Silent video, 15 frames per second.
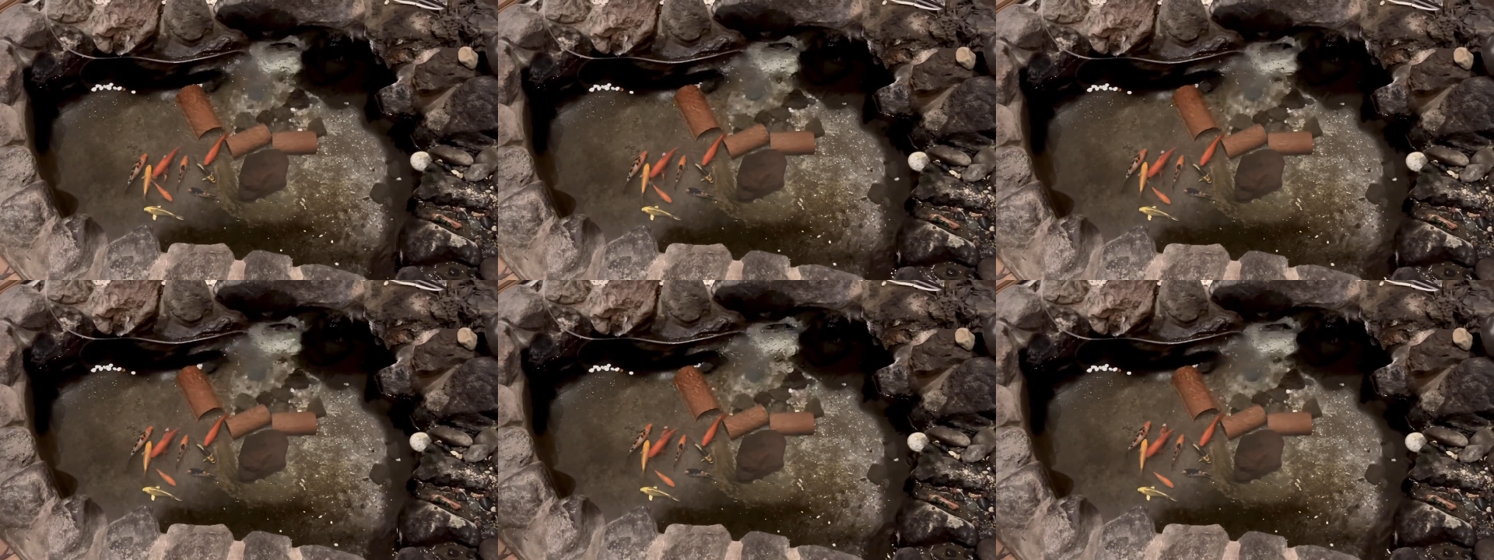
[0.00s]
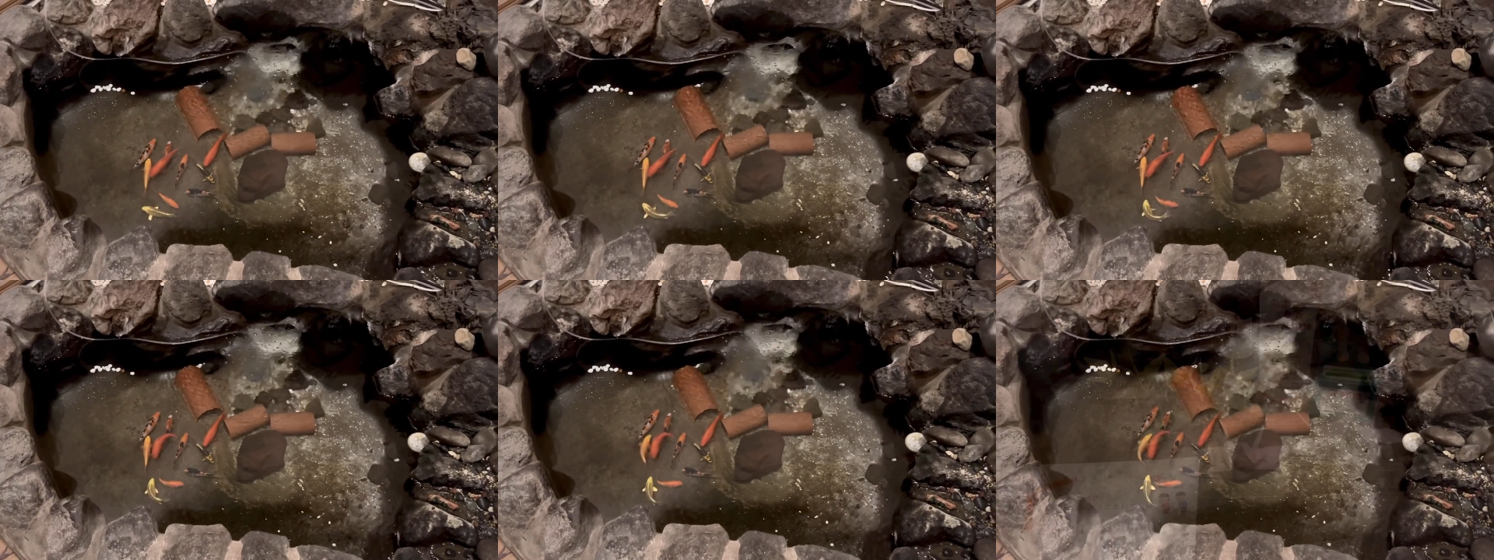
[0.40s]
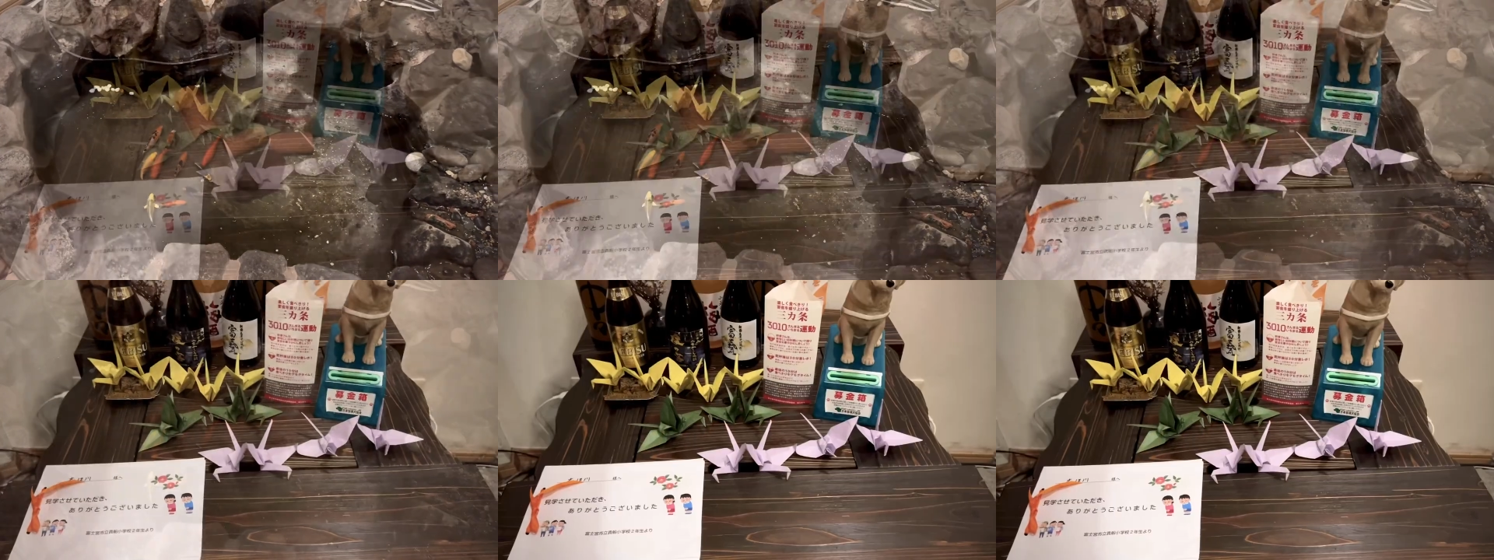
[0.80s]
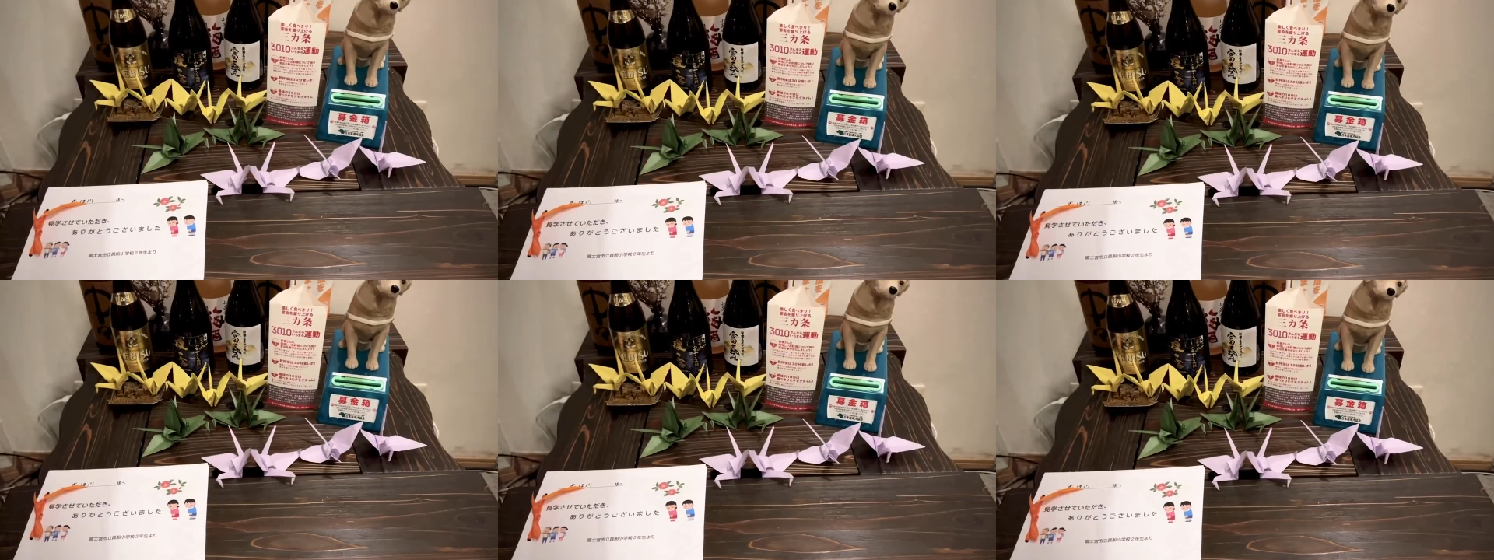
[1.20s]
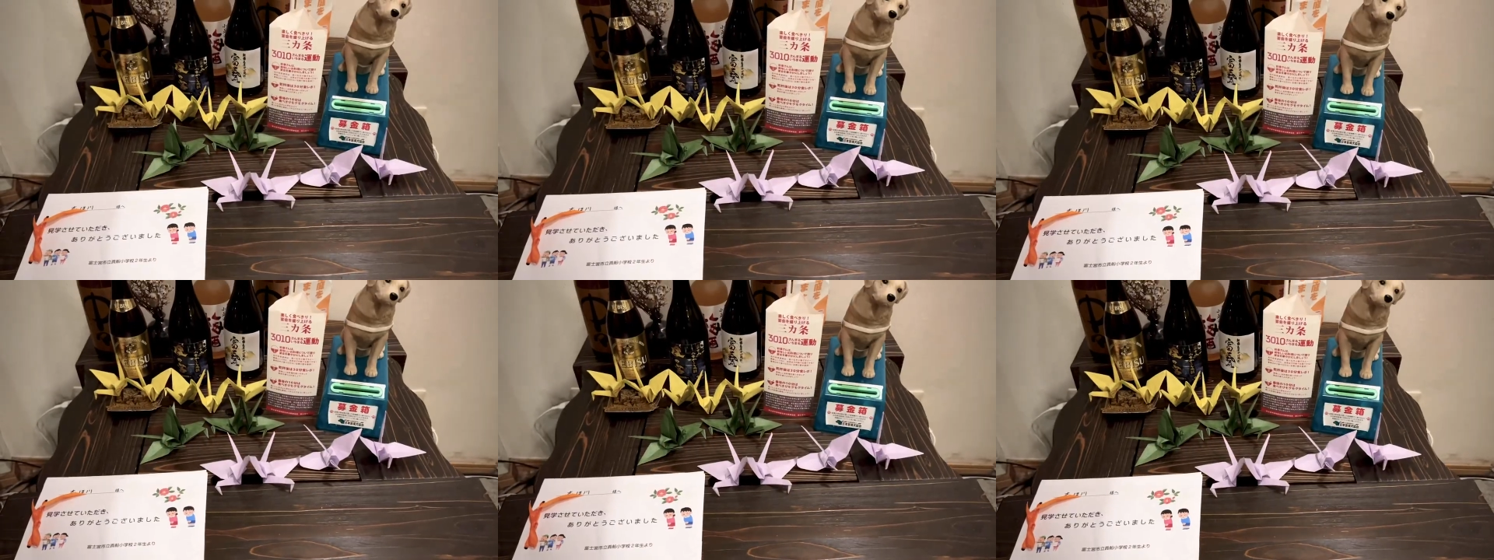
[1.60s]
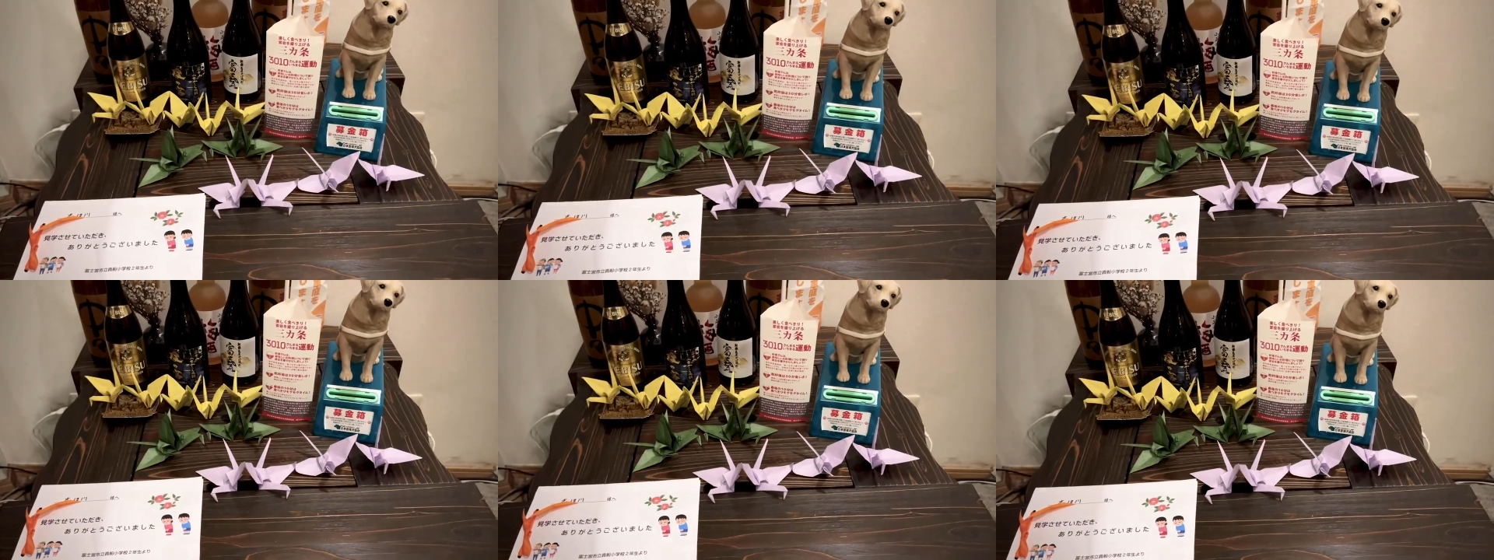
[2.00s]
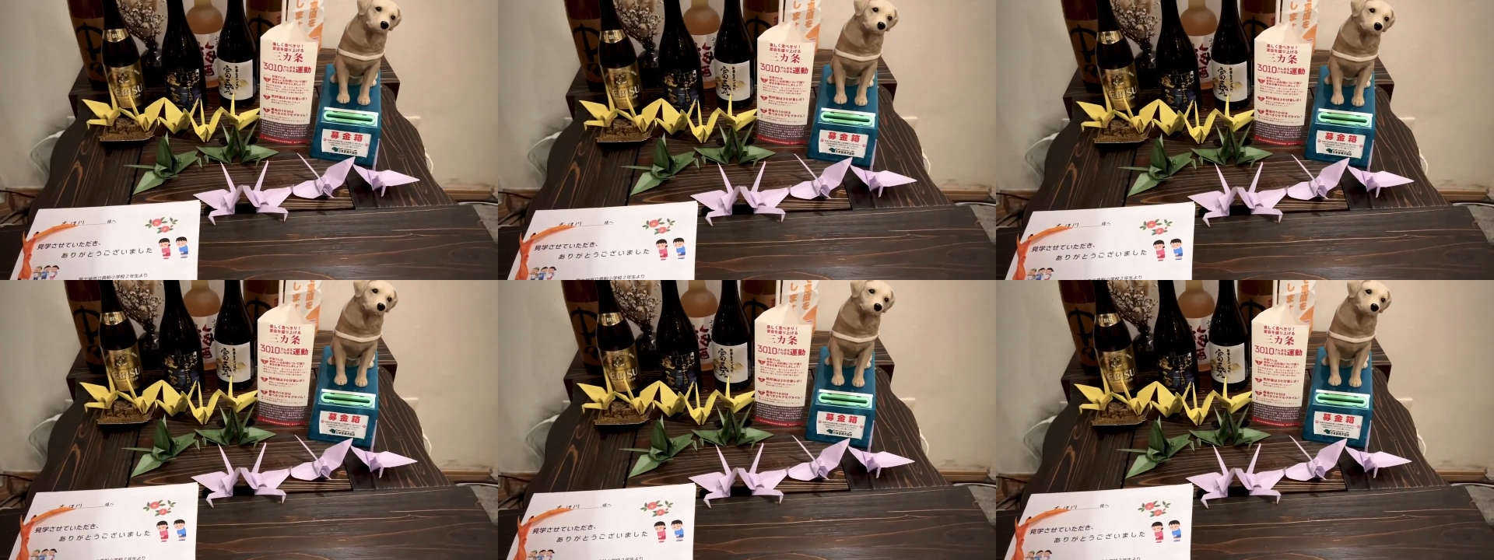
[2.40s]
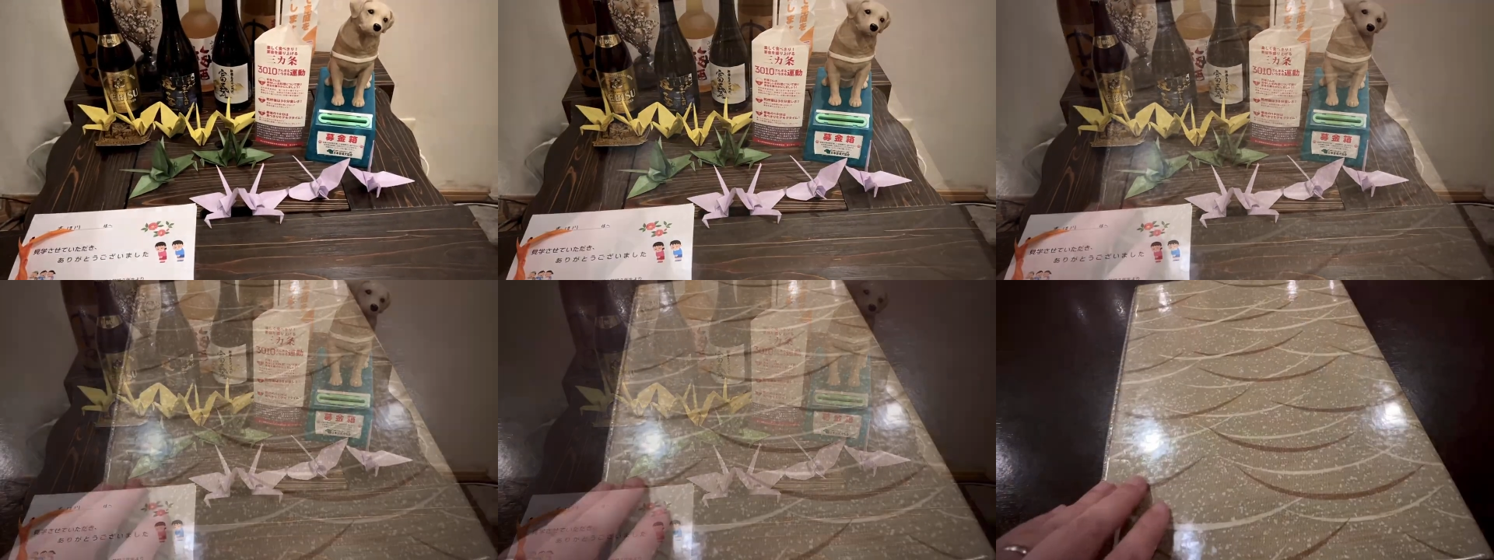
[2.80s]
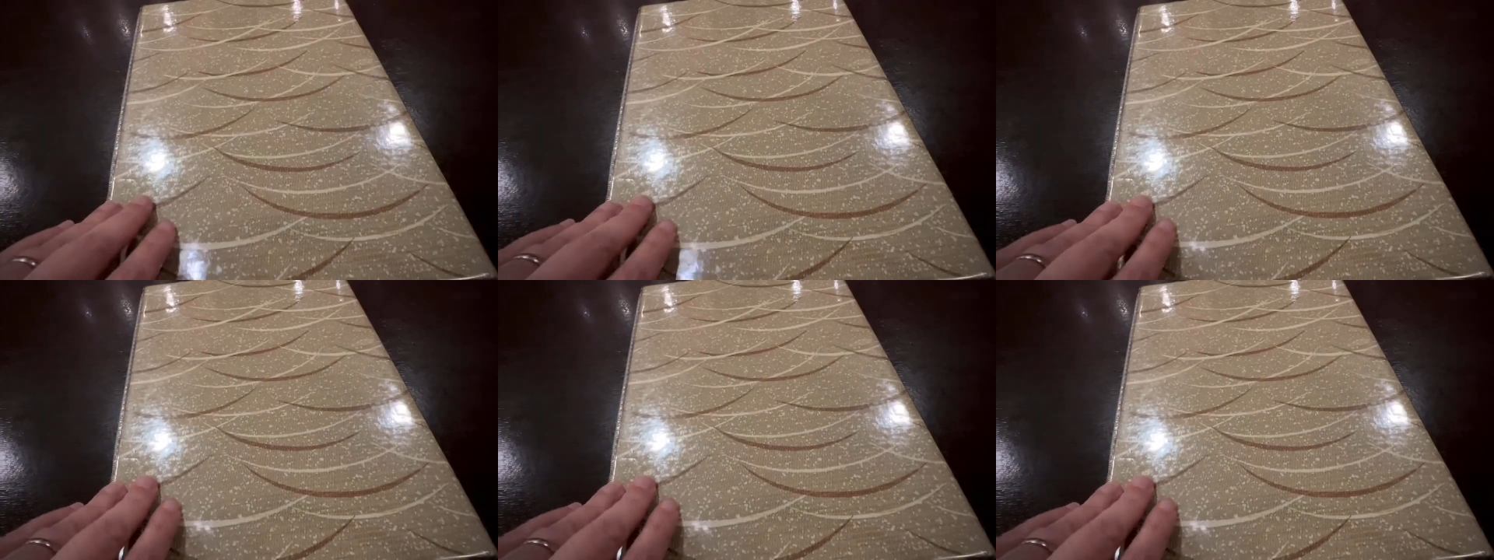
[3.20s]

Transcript: No face is visible, so there are no lips to read.